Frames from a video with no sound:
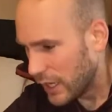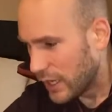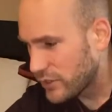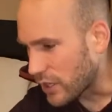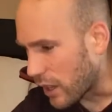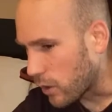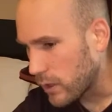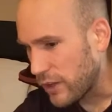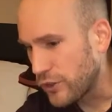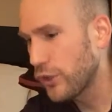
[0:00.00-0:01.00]
So
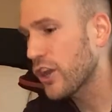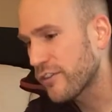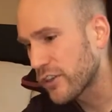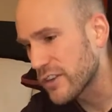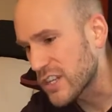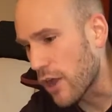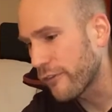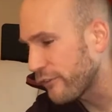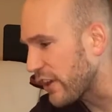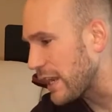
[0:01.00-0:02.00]
if you're looking for a
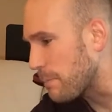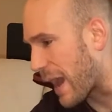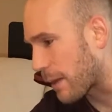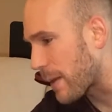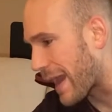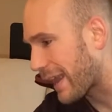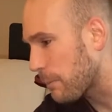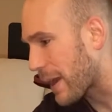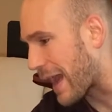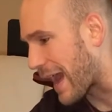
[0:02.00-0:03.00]
self-inflating backpacking
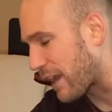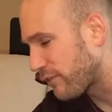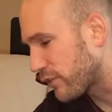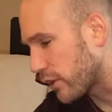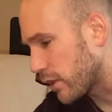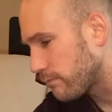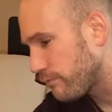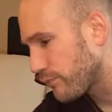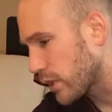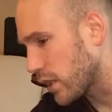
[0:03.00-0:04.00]
pad for
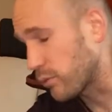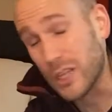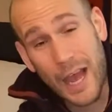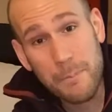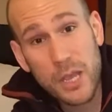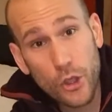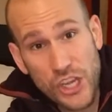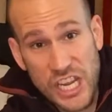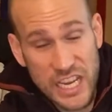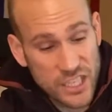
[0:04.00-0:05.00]
reliability,
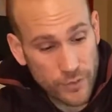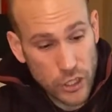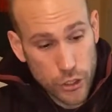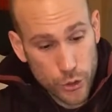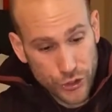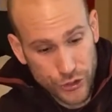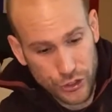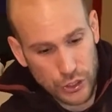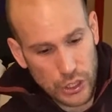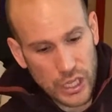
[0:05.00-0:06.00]
ease of
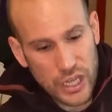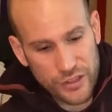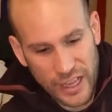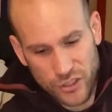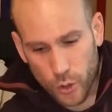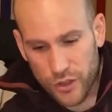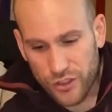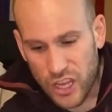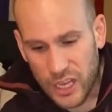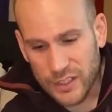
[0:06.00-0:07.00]
use, that sort of
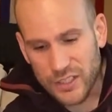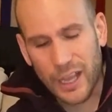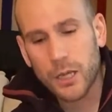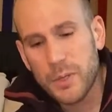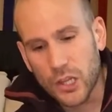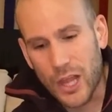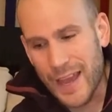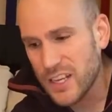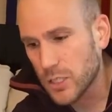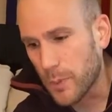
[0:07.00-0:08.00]
thing, it's not going to be the
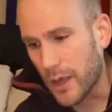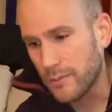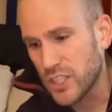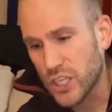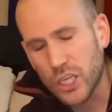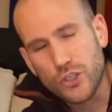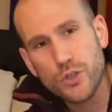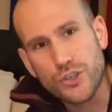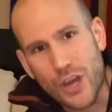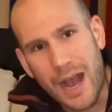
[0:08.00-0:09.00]
lightest, but it's going to do
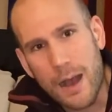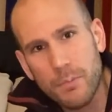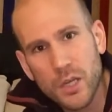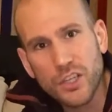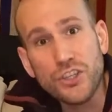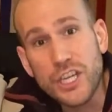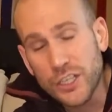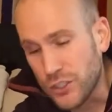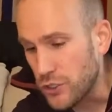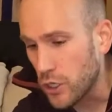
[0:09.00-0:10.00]
the job you need
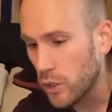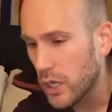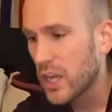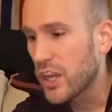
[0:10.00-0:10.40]
it to do.